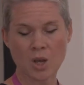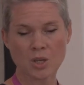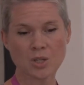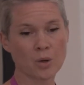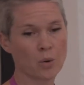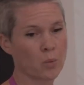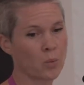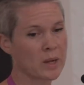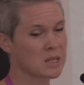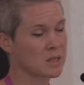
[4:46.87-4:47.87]
So
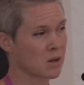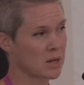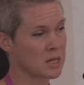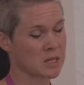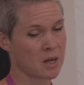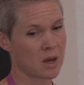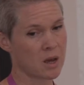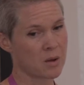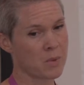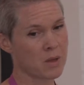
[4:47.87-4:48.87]
we designed
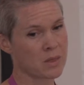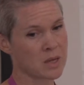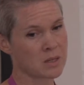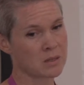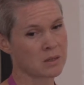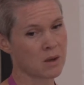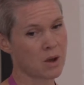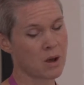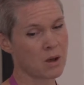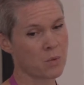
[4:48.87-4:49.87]
this
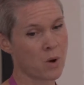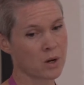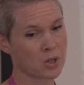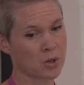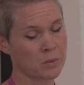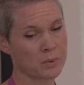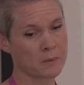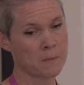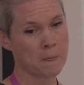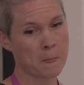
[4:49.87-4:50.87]

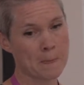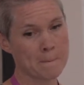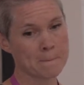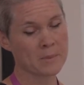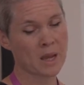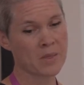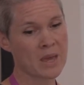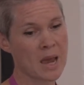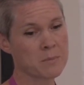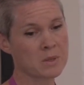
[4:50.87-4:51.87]
workshop, and the
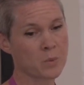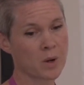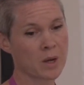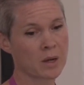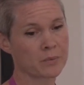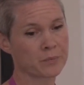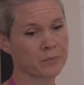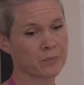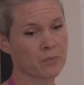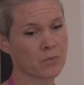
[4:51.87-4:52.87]
aims
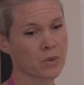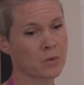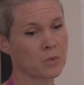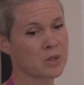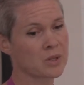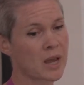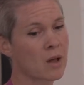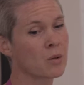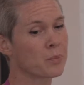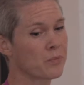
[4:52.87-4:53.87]
was to
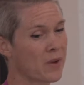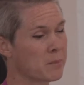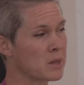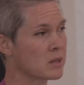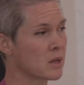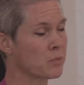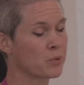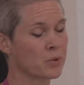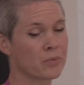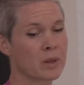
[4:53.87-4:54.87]
help families
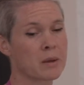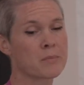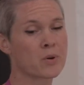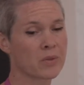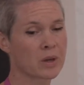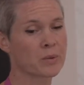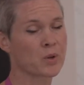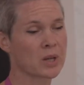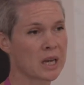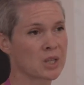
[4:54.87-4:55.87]
improve their
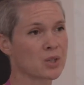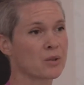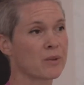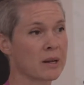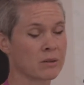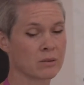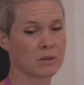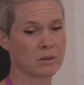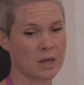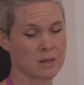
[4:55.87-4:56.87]
communication around
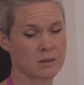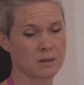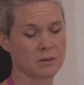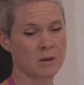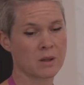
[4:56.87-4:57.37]
cancer.